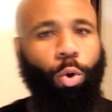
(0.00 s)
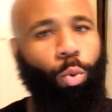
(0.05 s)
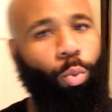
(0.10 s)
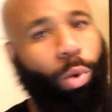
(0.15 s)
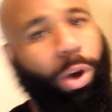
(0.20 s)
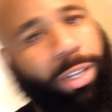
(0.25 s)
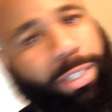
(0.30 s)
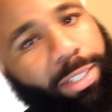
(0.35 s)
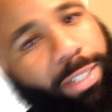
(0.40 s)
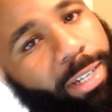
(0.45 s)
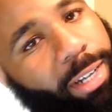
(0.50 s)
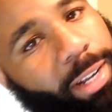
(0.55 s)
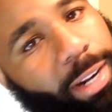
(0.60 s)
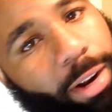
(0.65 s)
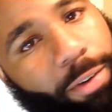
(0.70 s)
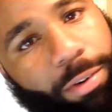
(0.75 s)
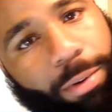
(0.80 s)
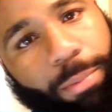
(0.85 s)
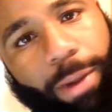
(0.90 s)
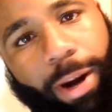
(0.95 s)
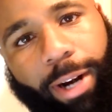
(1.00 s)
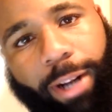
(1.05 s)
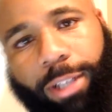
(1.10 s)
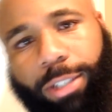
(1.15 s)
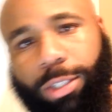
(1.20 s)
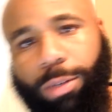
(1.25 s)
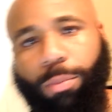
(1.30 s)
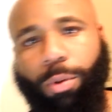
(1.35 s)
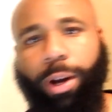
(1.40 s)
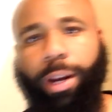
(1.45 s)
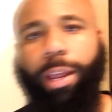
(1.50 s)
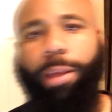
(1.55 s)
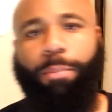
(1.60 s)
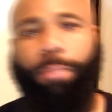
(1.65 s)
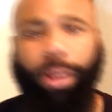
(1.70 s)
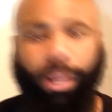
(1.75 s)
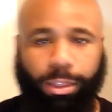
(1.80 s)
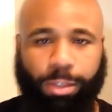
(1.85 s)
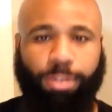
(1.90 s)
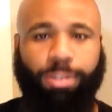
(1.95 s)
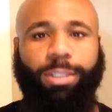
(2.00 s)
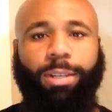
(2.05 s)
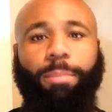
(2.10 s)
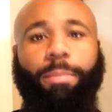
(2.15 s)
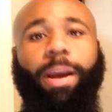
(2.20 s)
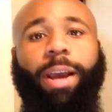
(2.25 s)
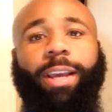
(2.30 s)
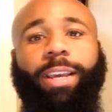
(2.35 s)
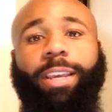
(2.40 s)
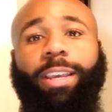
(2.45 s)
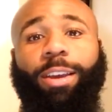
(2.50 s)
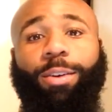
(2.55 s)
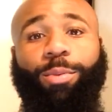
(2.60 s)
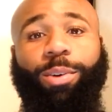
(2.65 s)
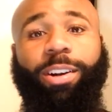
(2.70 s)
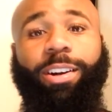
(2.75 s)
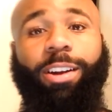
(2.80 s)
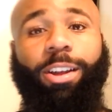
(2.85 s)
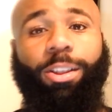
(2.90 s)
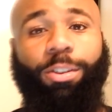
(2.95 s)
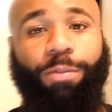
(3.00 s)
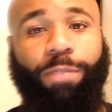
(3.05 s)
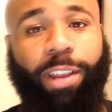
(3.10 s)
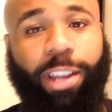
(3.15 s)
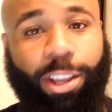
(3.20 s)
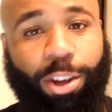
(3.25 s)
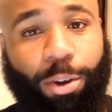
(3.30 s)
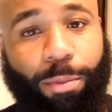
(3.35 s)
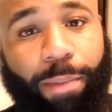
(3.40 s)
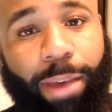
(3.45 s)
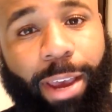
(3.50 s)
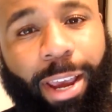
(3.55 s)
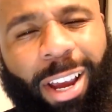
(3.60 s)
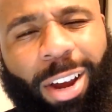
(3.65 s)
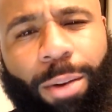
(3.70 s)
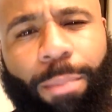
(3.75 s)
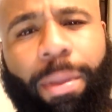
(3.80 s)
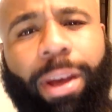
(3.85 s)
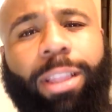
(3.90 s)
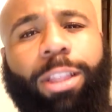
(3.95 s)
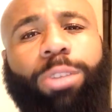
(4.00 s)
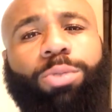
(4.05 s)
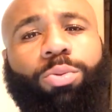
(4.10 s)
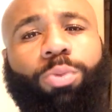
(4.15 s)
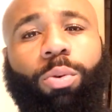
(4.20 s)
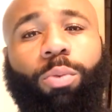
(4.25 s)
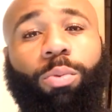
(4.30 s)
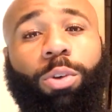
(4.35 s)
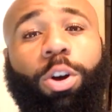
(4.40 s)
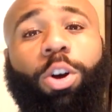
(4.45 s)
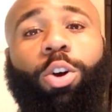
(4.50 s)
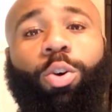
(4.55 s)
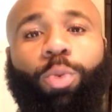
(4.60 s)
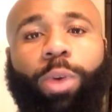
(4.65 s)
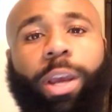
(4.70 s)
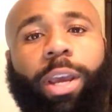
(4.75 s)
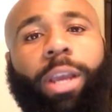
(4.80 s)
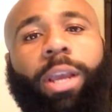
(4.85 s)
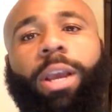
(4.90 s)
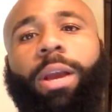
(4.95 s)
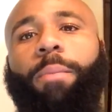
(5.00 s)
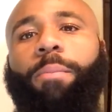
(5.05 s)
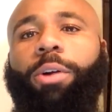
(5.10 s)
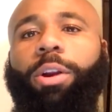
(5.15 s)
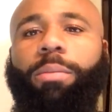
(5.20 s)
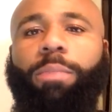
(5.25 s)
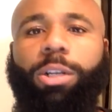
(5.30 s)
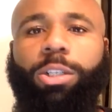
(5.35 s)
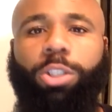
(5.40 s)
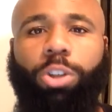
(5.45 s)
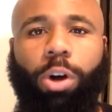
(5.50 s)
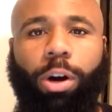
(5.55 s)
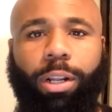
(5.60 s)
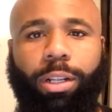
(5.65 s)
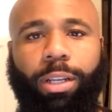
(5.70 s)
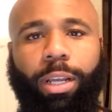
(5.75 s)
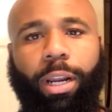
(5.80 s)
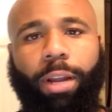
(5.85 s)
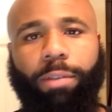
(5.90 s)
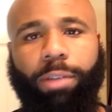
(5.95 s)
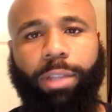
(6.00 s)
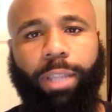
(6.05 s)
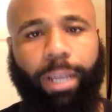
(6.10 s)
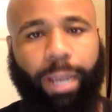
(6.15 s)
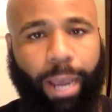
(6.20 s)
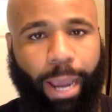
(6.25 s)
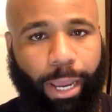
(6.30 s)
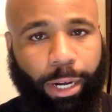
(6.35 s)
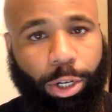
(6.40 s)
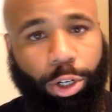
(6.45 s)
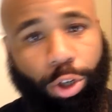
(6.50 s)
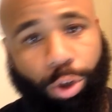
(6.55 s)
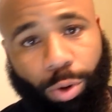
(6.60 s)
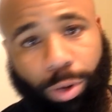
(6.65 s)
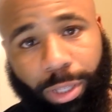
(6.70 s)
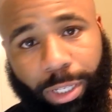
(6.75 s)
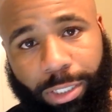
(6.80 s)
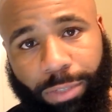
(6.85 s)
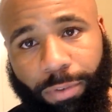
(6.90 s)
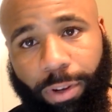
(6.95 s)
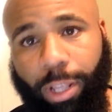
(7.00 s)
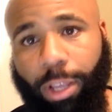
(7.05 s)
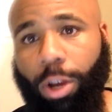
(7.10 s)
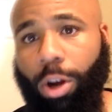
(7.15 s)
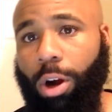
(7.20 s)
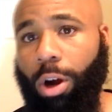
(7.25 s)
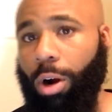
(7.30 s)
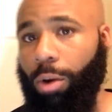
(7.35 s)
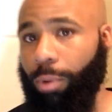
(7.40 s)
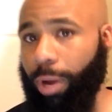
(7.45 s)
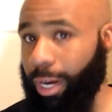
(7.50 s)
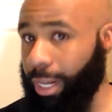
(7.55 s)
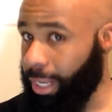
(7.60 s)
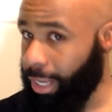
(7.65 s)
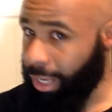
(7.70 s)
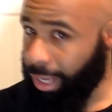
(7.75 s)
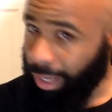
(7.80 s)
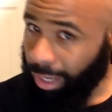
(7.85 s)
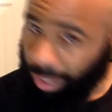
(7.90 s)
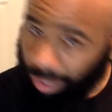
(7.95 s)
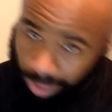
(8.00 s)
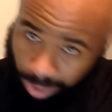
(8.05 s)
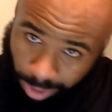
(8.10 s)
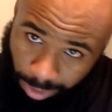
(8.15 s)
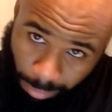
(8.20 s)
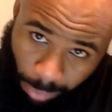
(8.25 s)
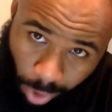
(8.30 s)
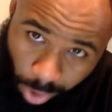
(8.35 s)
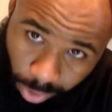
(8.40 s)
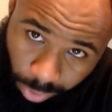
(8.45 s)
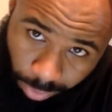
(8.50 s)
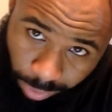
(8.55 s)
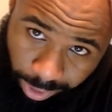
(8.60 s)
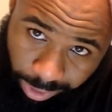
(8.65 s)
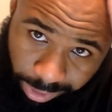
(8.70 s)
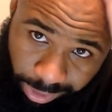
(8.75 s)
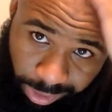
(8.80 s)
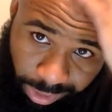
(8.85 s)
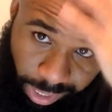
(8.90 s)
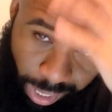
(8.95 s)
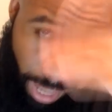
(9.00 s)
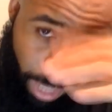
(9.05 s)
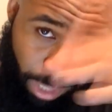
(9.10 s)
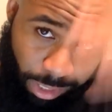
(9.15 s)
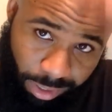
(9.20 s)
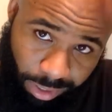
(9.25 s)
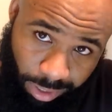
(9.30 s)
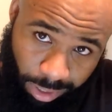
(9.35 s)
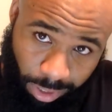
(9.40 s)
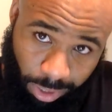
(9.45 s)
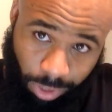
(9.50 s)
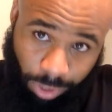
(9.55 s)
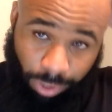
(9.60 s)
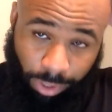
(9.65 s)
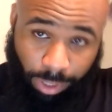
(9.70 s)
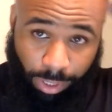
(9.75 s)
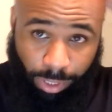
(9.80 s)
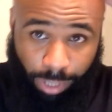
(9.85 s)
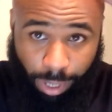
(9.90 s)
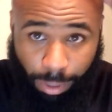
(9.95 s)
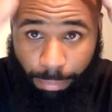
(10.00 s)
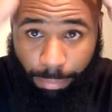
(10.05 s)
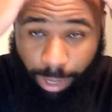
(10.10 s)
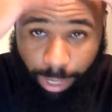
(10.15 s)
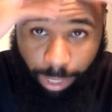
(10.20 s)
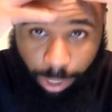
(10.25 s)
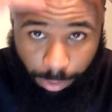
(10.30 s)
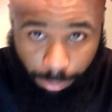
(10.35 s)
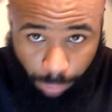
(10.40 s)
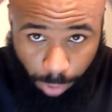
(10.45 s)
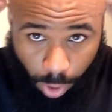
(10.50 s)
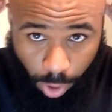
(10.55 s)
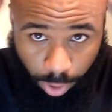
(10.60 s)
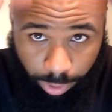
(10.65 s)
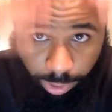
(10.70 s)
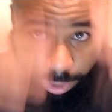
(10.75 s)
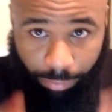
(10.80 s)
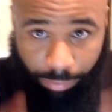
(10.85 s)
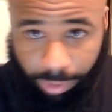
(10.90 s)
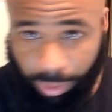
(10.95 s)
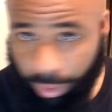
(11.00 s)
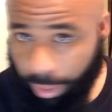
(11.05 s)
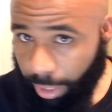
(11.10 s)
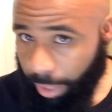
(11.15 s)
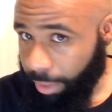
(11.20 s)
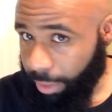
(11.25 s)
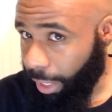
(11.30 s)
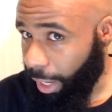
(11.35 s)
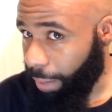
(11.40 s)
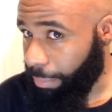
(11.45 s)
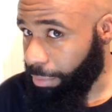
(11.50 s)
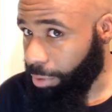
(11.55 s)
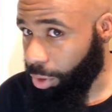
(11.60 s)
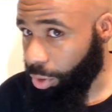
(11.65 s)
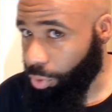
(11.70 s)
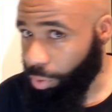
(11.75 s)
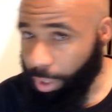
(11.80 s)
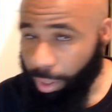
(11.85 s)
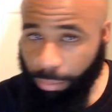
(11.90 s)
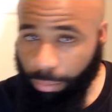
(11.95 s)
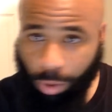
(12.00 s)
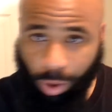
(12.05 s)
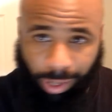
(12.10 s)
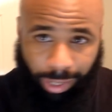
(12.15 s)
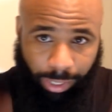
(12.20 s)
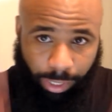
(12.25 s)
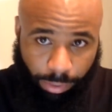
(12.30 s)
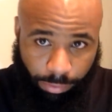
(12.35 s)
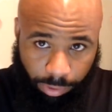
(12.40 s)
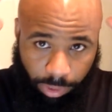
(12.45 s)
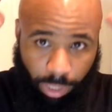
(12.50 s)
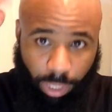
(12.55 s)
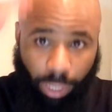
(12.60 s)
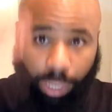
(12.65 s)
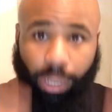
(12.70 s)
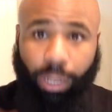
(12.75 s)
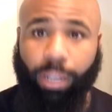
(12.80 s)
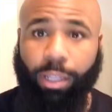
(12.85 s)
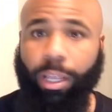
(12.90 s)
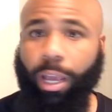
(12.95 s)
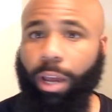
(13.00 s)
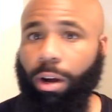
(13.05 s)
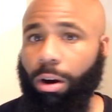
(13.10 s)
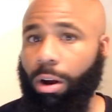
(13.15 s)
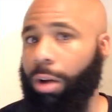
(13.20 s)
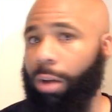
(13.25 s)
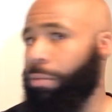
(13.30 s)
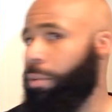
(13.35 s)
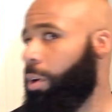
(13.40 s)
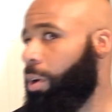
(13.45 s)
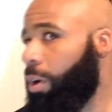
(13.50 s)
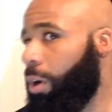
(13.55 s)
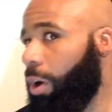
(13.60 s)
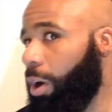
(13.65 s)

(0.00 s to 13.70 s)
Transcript: What's good, everybody? It's your boy Nate Matthews, and I'm back again with another video, man. Gonna make this one real quick. Pretty much already did everything I had to do in this video already. Already lined, cut my hair bald and everything like that. Put the cream on it and everything. Clean that off.